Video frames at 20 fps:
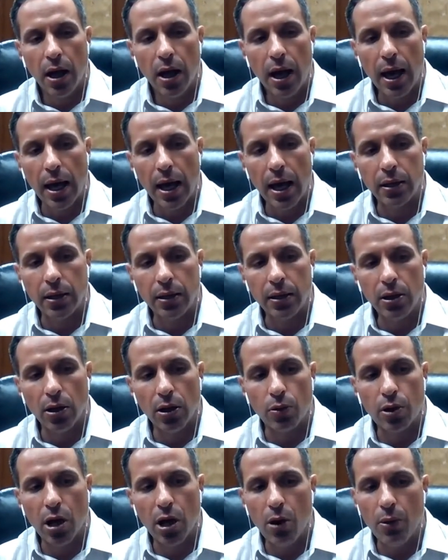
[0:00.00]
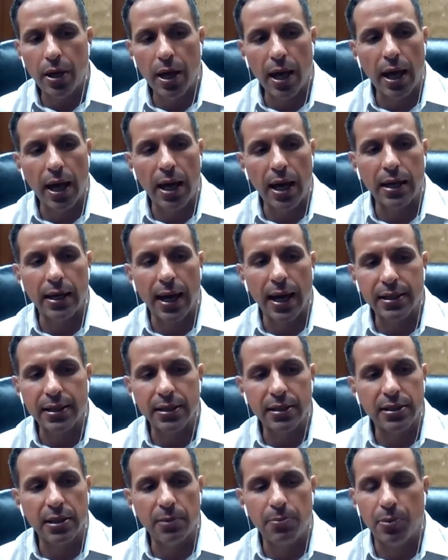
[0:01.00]
And, you know, cocaine,
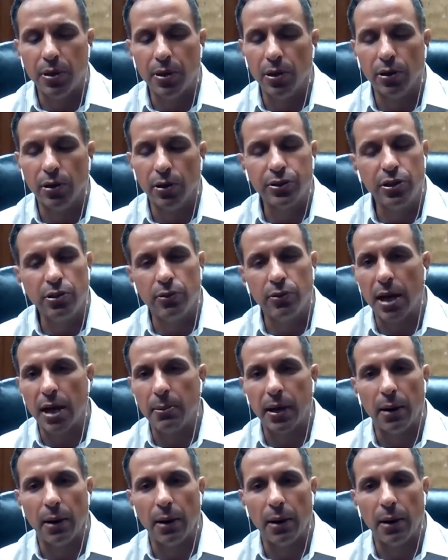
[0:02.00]
ecstasy pills, you name it.